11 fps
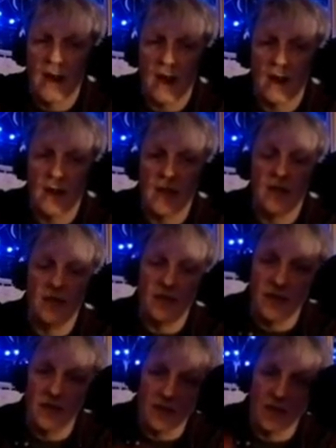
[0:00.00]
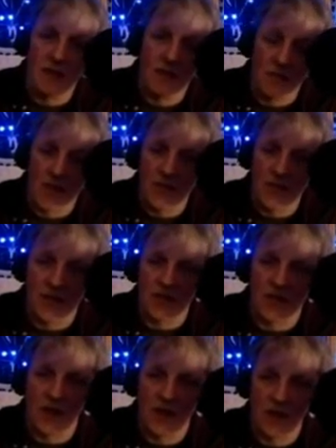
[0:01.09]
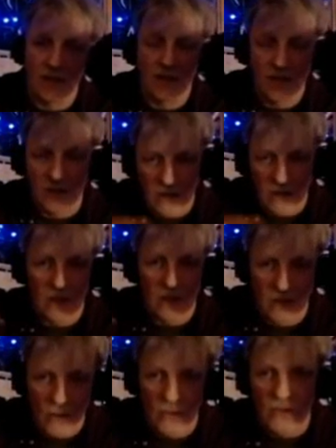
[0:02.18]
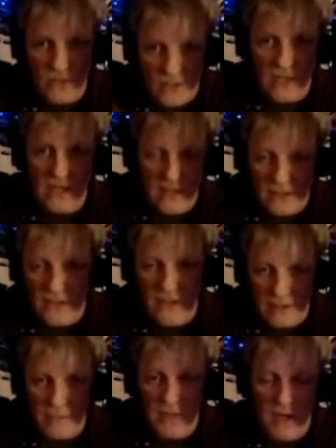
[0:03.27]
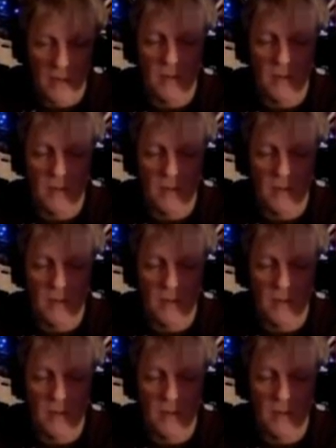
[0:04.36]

And then as soon as the magic started and as soon as this Thosis thing started to pick up